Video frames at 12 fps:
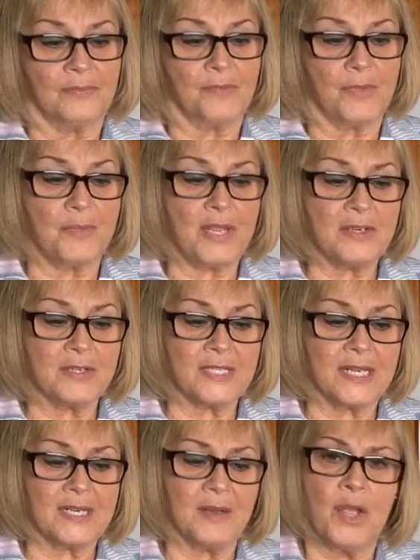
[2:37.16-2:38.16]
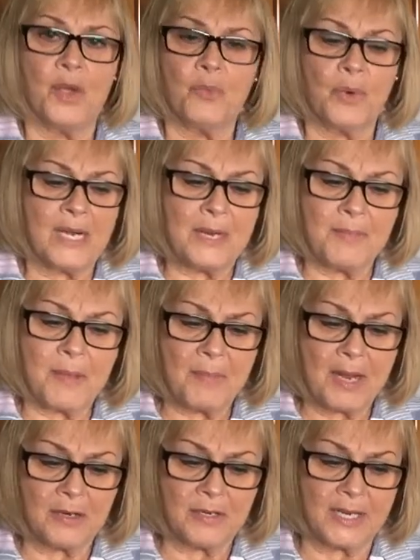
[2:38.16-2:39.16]
But Peter said, "Wouldn't it be
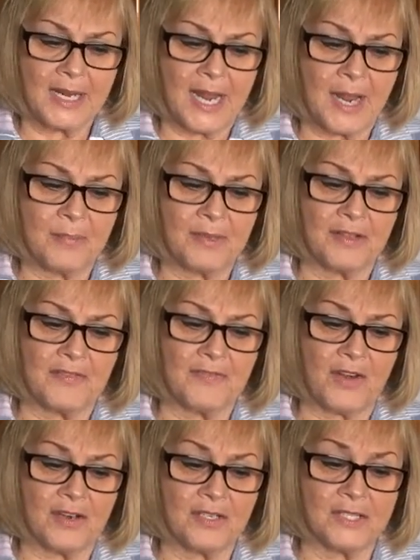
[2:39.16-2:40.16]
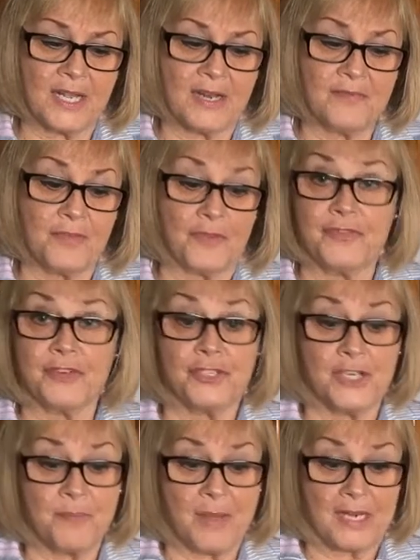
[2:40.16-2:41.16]
better to camp on the far side for fear
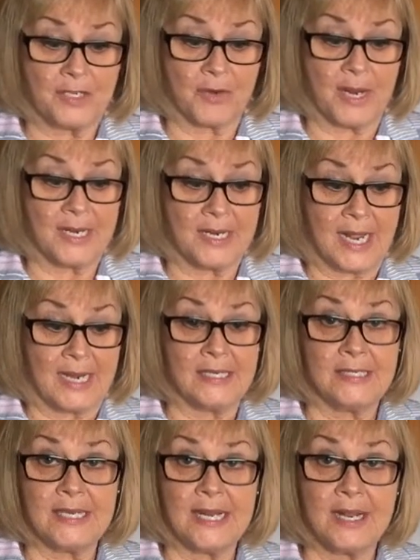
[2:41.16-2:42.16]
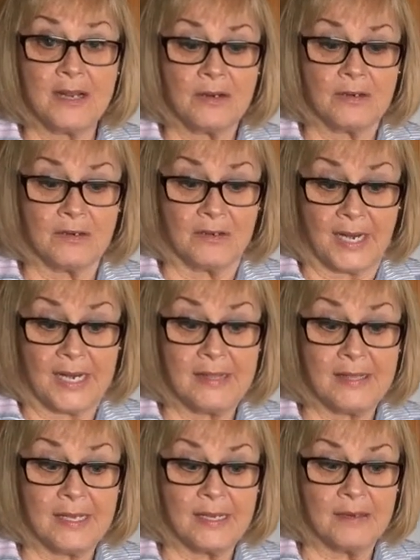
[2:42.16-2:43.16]
she might try a night attack or
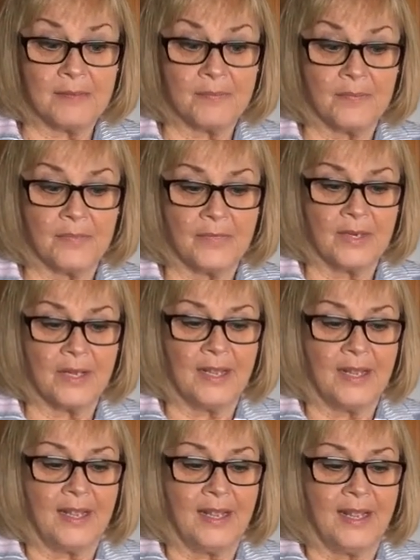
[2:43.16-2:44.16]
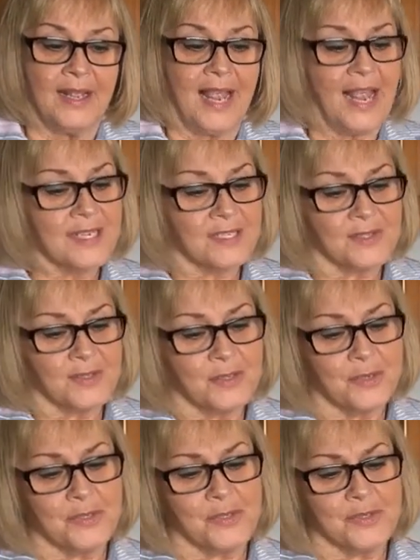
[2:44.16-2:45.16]
anything?" Aslan,
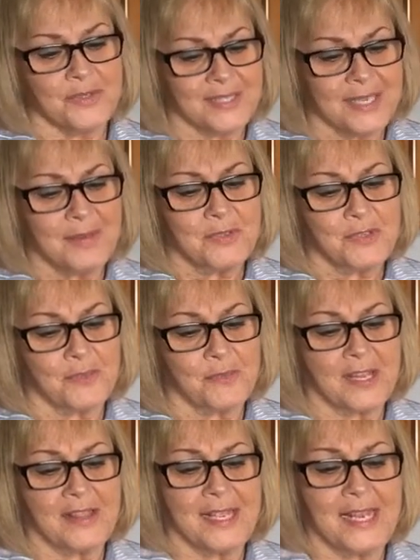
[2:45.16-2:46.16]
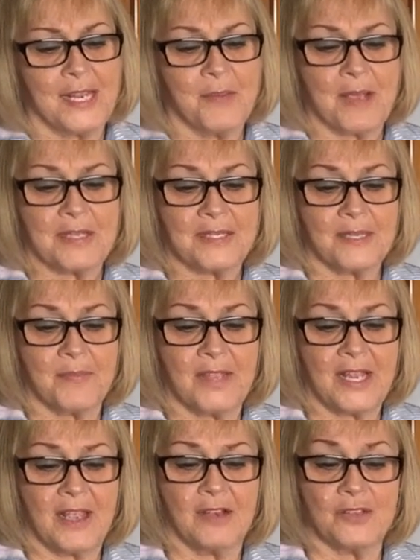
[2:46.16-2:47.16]
who seemed to have been thinking about
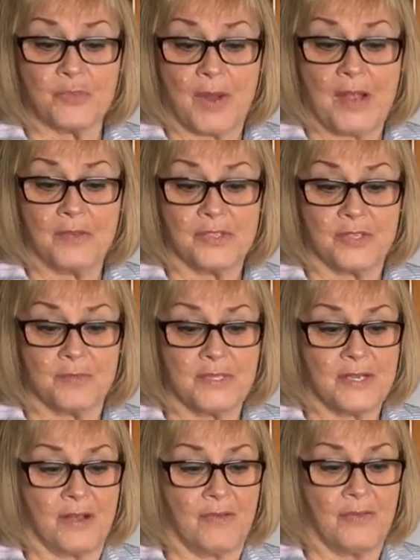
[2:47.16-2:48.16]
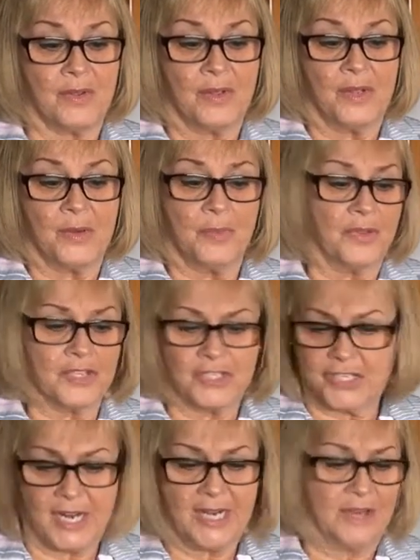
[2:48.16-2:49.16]
something else, roused himself with a
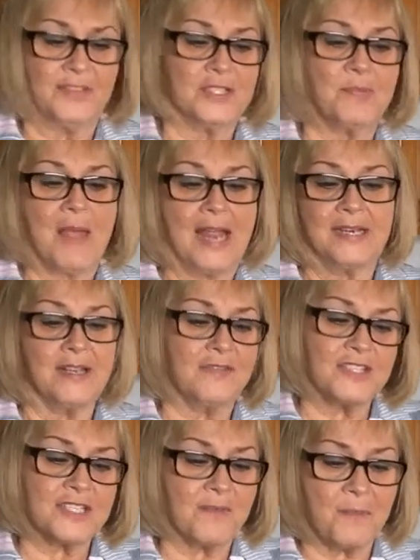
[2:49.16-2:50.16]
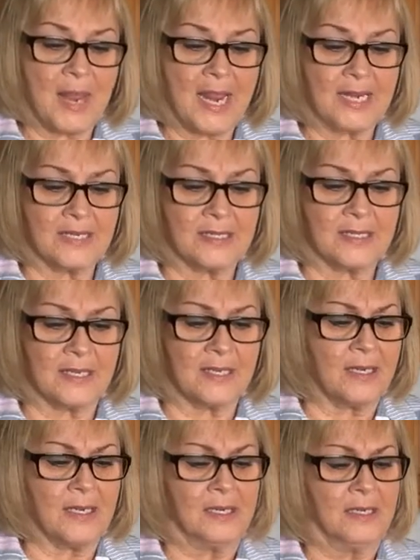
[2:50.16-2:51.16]
shake of his magnificent mane and
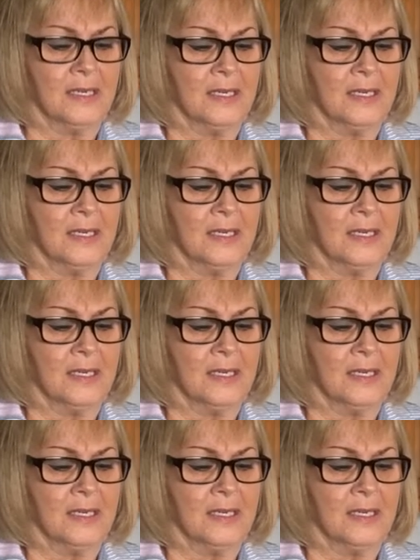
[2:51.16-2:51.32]
said,